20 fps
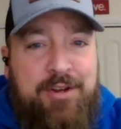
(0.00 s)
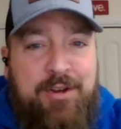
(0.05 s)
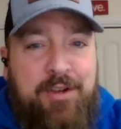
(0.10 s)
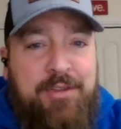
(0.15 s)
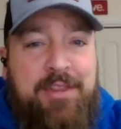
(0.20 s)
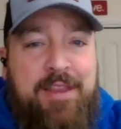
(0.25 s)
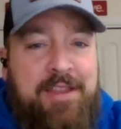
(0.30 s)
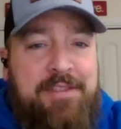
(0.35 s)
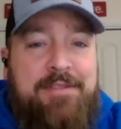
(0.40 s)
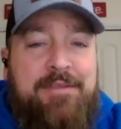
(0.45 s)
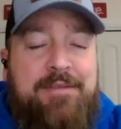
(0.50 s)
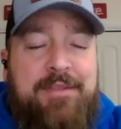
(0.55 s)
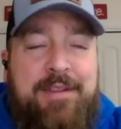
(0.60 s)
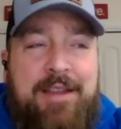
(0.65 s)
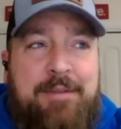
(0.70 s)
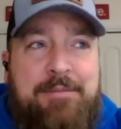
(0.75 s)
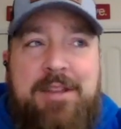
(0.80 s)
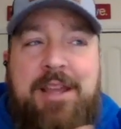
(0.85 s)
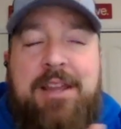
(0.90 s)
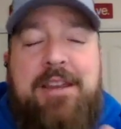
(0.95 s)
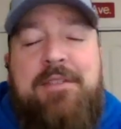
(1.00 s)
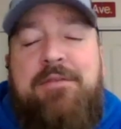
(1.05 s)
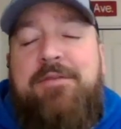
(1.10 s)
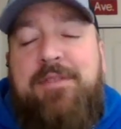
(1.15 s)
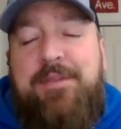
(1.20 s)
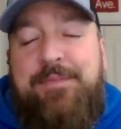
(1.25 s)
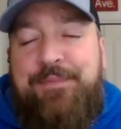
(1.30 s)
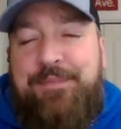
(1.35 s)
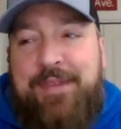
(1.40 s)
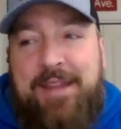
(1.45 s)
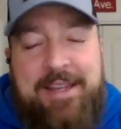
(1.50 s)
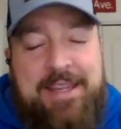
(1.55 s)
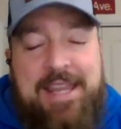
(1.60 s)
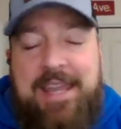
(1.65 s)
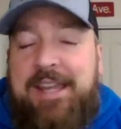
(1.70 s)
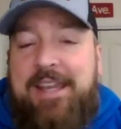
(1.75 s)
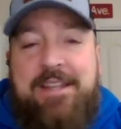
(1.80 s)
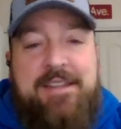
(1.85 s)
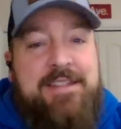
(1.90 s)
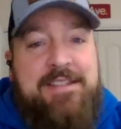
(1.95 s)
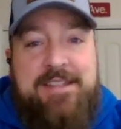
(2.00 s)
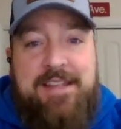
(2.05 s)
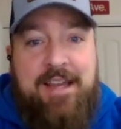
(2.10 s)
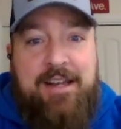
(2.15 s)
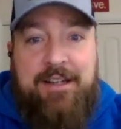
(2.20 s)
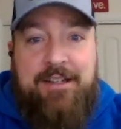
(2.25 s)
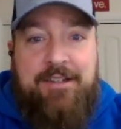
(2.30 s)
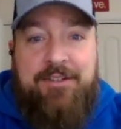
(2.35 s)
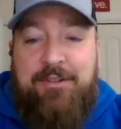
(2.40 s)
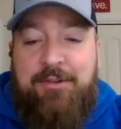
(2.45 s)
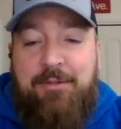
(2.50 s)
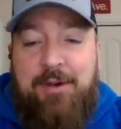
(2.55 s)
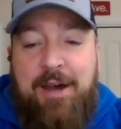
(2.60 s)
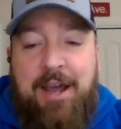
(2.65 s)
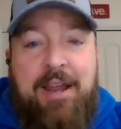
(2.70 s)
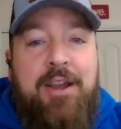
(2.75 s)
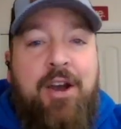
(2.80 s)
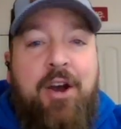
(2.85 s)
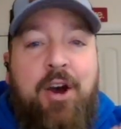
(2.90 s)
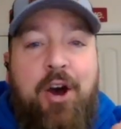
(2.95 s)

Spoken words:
No, nothing. I can't get this out. I don't know why.